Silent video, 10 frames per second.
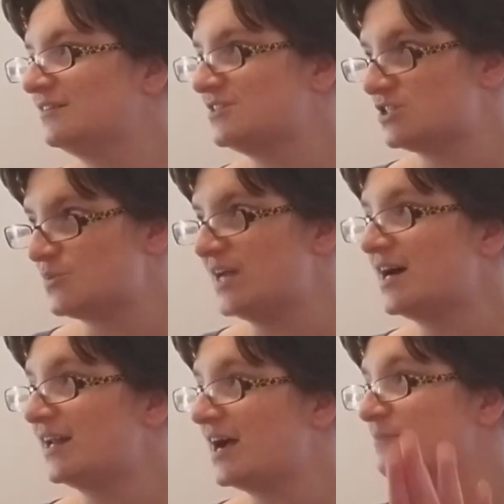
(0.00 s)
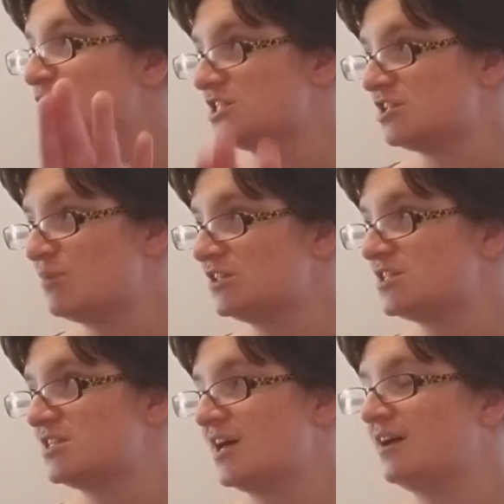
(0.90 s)
Just wait, honey. I'm just about to
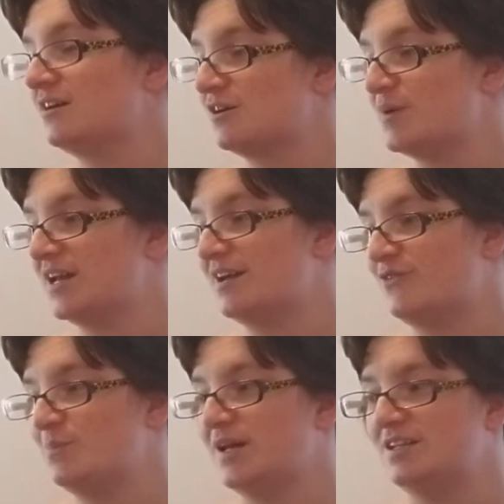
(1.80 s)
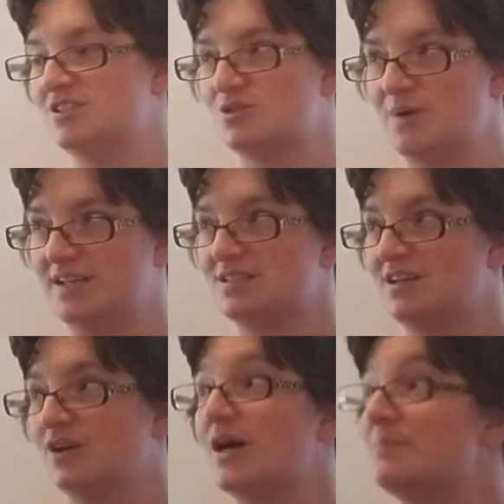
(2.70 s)
say goodbye to everybody. Just wait.
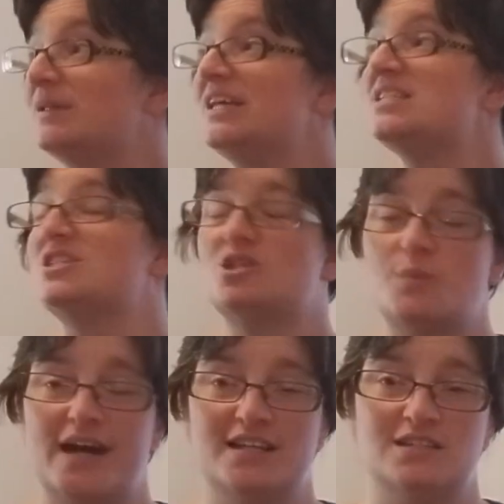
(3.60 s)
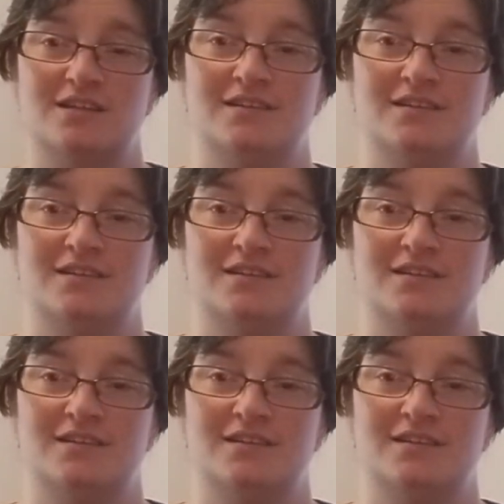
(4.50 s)
Okay, please just wait.